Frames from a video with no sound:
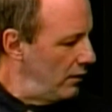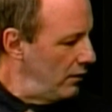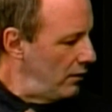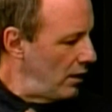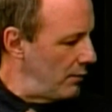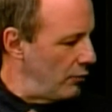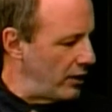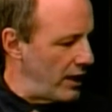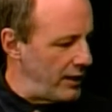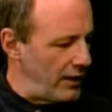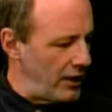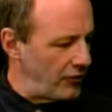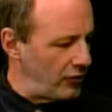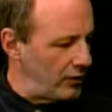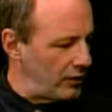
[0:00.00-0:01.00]
a book on
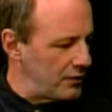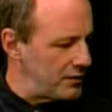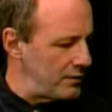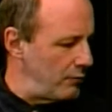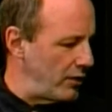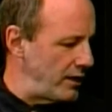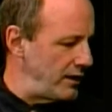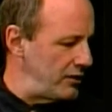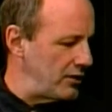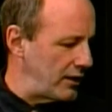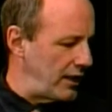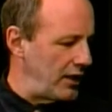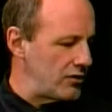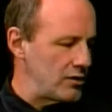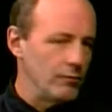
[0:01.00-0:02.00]
ethics, a book on
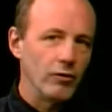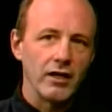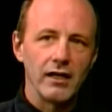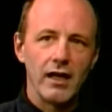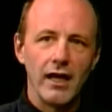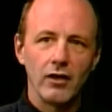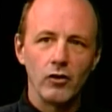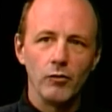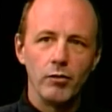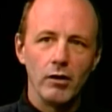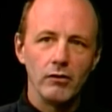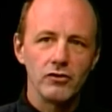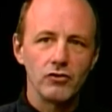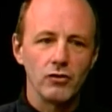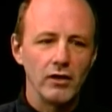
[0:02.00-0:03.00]
education, a book on haiku
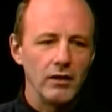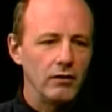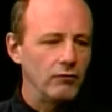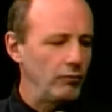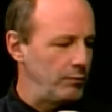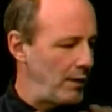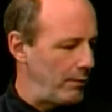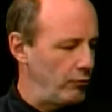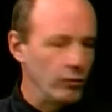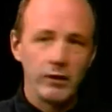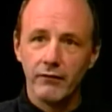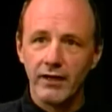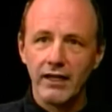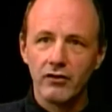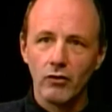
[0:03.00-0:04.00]
poetry. We probably won't
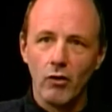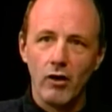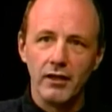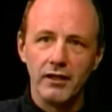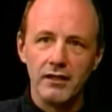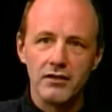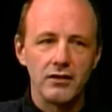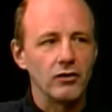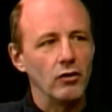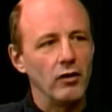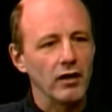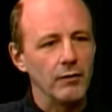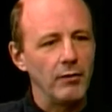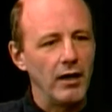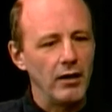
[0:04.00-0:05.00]
even get to all these to
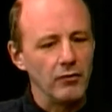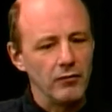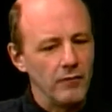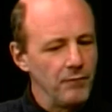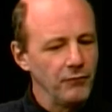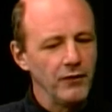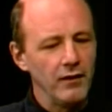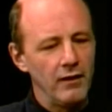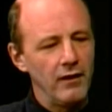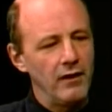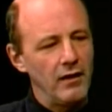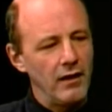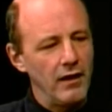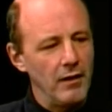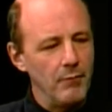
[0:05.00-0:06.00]
talk about.
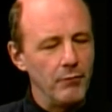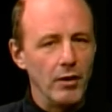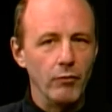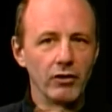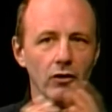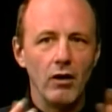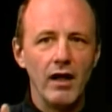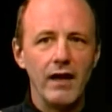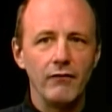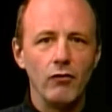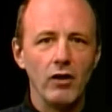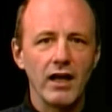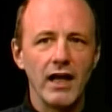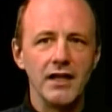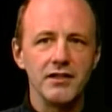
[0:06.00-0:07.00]
But we all have
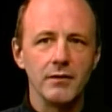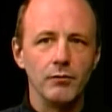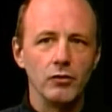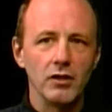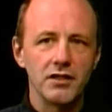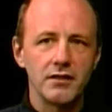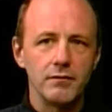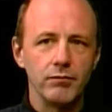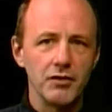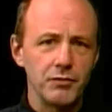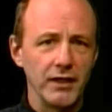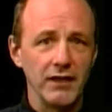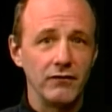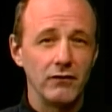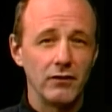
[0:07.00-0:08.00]
all kinds of books, plus
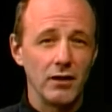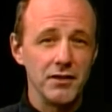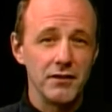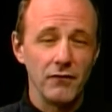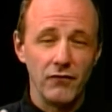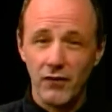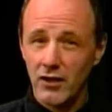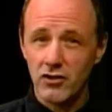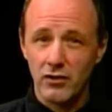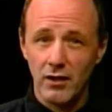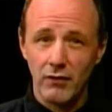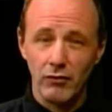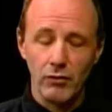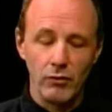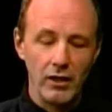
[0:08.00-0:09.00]
we get tons of fiction
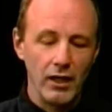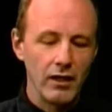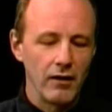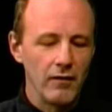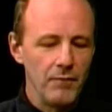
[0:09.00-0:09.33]
every week.